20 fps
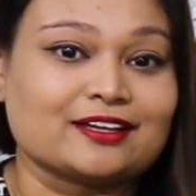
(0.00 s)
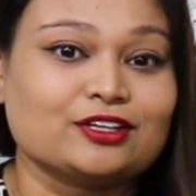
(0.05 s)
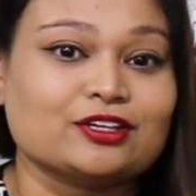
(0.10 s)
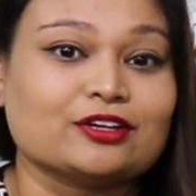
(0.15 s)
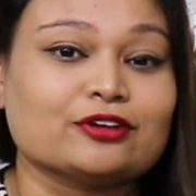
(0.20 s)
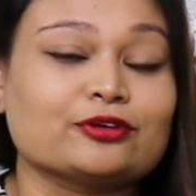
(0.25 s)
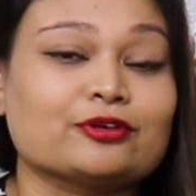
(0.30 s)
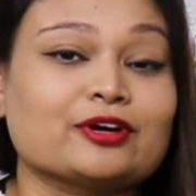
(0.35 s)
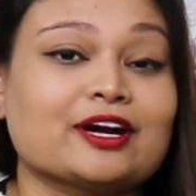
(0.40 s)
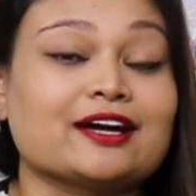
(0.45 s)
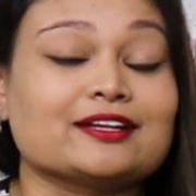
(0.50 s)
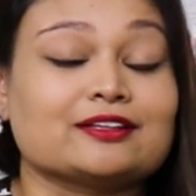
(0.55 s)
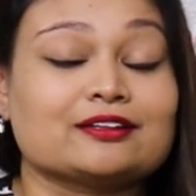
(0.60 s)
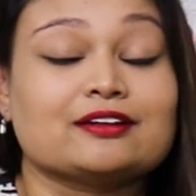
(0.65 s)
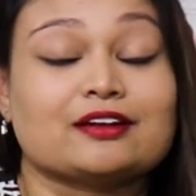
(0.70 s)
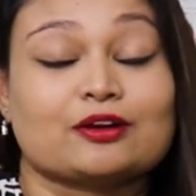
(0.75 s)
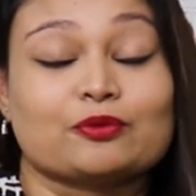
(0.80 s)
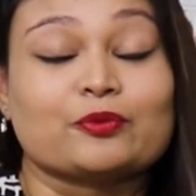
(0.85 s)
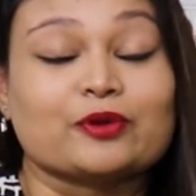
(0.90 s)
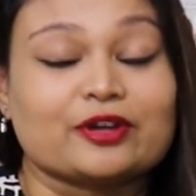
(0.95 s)
you're
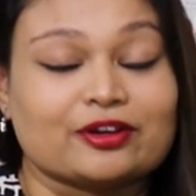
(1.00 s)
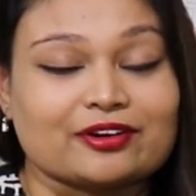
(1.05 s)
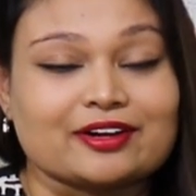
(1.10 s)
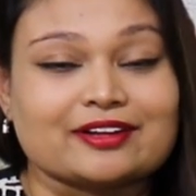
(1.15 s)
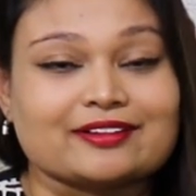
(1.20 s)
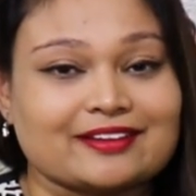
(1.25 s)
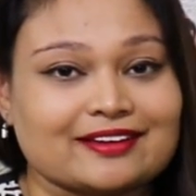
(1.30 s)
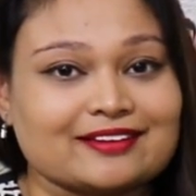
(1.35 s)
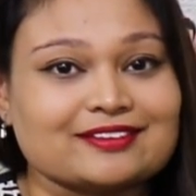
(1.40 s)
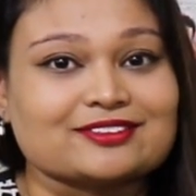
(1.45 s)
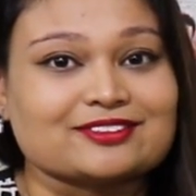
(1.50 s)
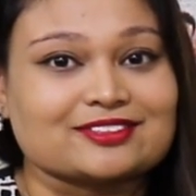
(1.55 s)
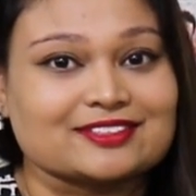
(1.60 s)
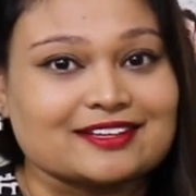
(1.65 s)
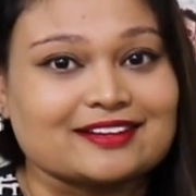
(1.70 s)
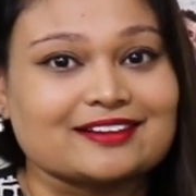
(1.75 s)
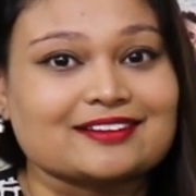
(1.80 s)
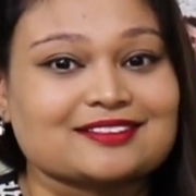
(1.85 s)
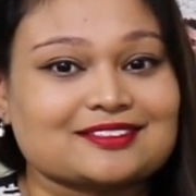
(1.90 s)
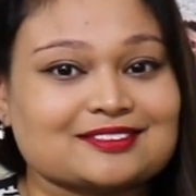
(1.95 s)
a winner at the end of the
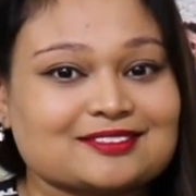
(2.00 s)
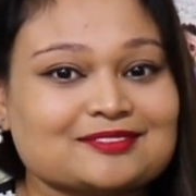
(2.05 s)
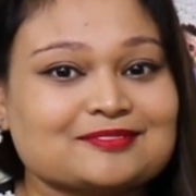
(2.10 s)
day.